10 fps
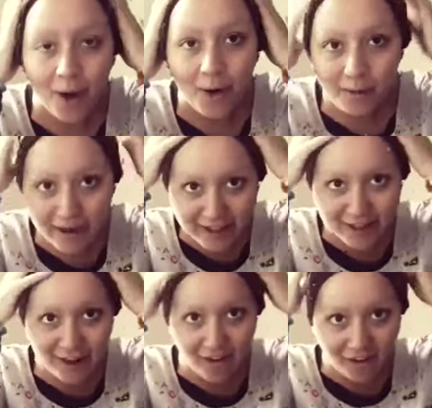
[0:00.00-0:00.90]
Oh my
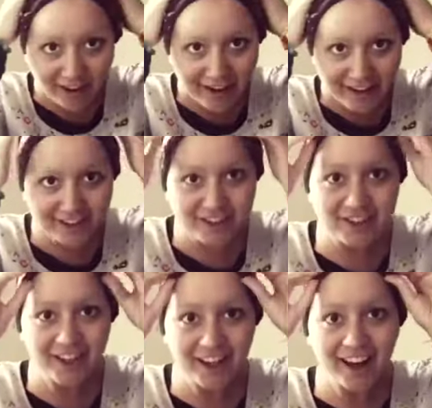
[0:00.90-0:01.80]

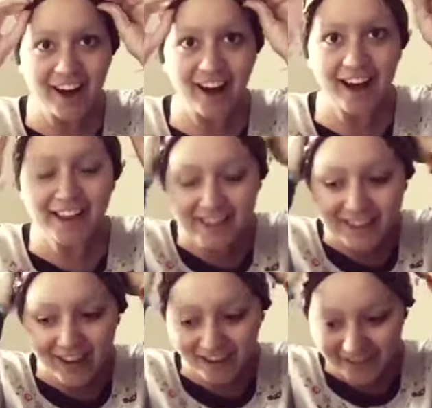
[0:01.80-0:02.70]
gosh. I
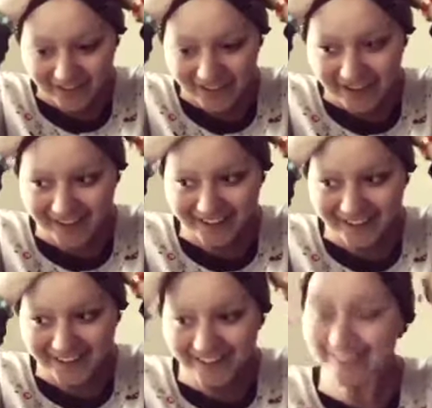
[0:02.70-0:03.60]
love this.